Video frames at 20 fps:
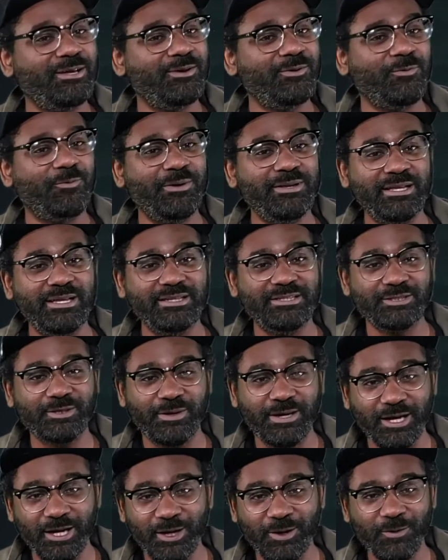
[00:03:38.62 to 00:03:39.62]
we need your
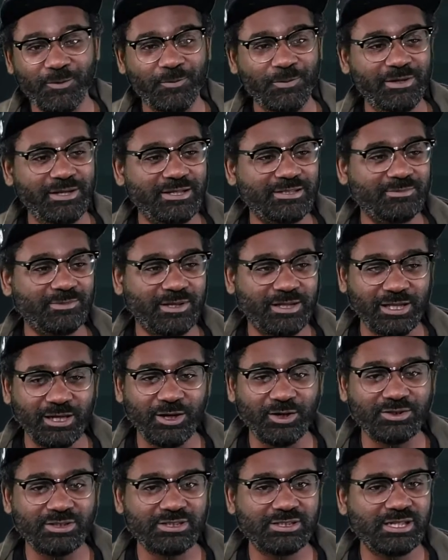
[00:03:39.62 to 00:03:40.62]
help. We need some
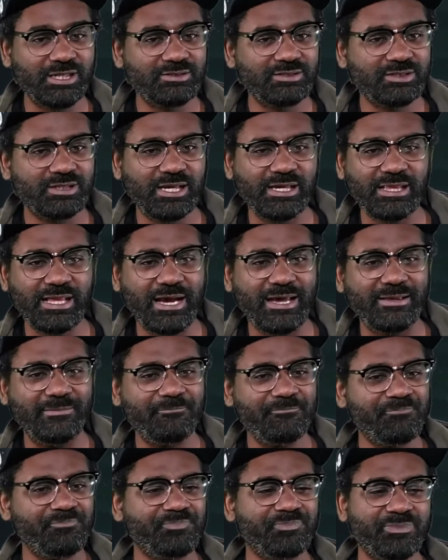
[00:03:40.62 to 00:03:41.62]
clothes and stuff. So they like
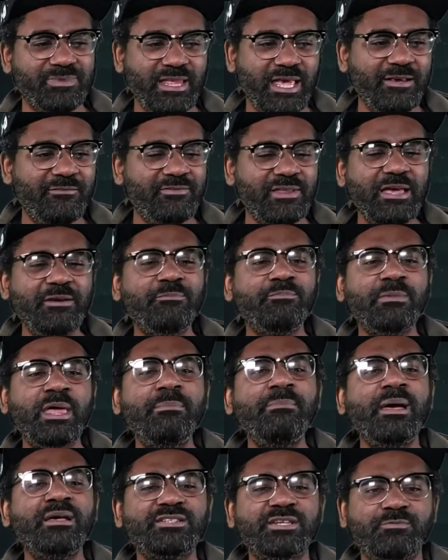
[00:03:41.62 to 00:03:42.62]
they they they
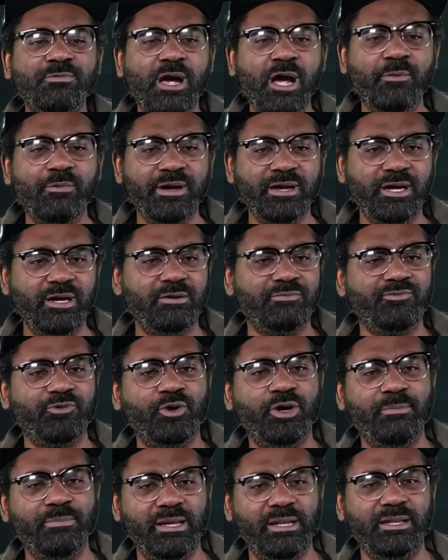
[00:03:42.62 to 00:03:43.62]
mess around with him
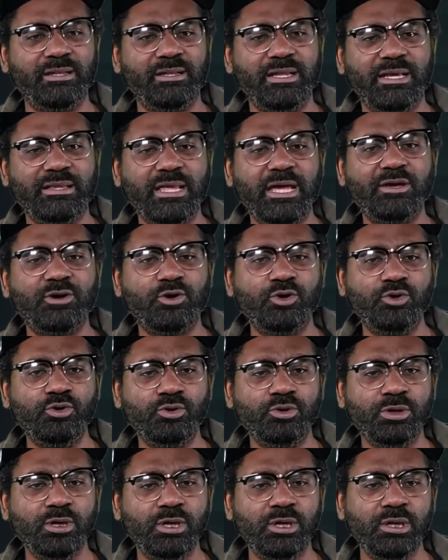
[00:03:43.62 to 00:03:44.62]
for a minute. Like they
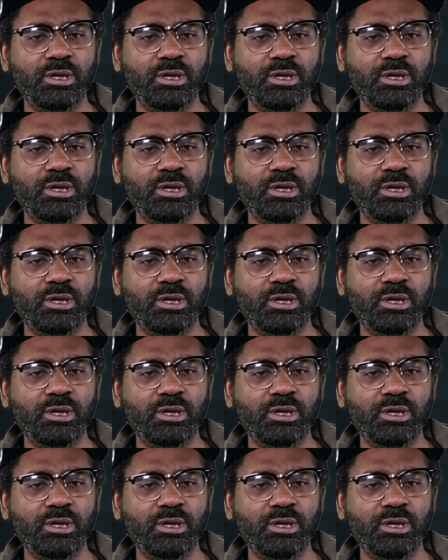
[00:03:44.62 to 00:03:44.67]
cool.